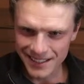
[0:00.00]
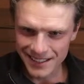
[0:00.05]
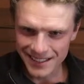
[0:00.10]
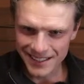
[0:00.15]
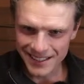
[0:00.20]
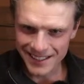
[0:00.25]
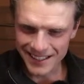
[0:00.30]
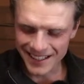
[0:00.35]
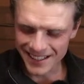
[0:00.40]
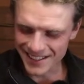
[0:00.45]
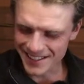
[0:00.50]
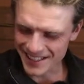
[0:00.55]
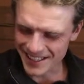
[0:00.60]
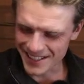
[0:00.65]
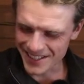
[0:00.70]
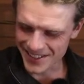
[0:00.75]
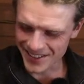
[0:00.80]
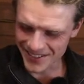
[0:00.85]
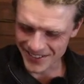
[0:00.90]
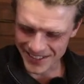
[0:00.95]
Thank you,
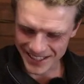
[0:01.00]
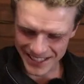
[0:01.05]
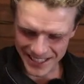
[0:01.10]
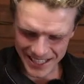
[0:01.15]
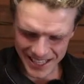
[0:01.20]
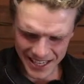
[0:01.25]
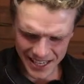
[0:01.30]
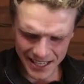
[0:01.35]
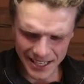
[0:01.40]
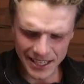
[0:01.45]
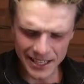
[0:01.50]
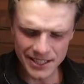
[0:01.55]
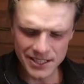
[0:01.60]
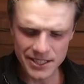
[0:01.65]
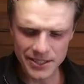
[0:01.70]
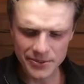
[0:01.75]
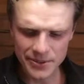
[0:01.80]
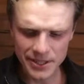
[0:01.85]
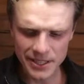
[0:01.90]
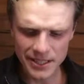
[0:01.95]
Luna. Yeah, I actually
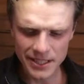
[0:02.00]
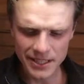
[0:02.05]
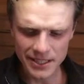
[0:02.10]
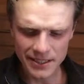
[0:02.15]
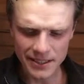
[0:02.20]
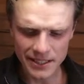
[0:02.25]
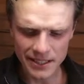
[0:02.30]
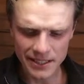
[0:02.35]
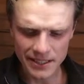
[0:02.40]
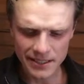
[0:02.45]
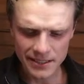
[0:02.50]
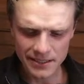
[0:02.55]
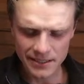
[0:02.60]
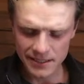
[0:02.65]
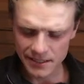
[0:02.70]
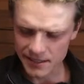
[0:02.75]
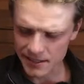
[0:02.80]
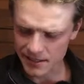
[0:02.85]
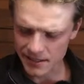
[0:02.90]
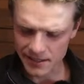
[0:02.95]
really like that.
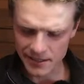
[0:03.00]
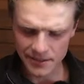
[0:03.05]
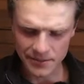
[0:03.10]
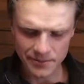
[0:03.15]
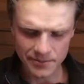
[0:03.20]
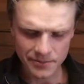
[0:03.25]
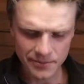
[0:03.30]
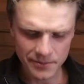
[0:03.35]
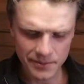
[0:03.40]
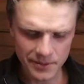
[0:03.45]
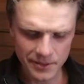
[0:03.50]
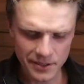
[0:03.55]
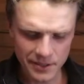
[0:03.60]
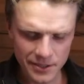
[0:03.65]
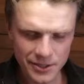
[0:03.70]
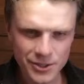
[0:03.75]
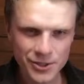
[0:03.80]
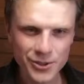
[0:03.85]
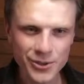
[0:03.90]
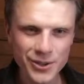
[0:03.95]

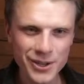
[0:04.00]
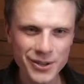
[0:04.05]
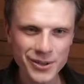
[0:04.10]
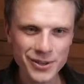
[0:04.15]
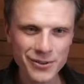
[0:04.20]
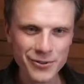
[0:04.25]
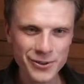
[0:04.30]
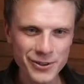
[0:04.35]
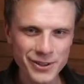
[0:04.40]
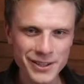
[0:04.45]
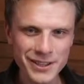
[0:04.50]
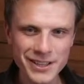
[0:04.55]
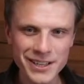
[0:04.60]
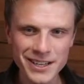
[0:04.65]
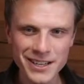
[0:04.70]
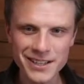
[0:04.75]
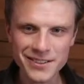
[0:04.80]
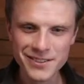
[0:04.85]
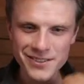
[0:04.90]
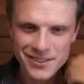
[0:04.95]
Turned out differently than I
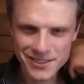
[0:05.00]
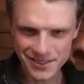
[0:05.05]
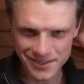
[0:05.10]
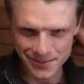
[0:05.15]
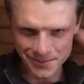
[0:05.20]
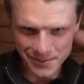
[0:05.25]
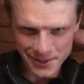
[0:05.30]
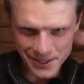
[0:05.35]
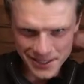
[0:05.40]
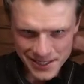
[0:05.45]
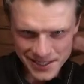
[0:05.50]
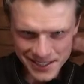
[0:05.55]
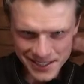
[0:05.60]
thought, but